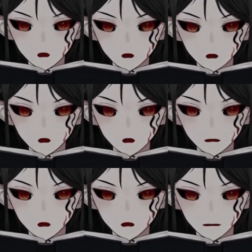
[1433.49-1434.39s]
people,
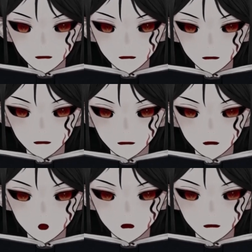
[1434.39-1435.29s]
or we'd catch
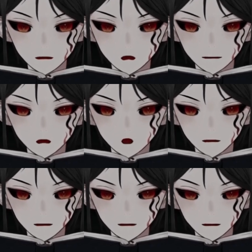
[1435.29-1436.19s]
comedy
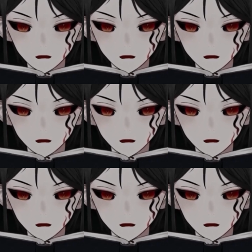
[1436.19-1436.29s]
performances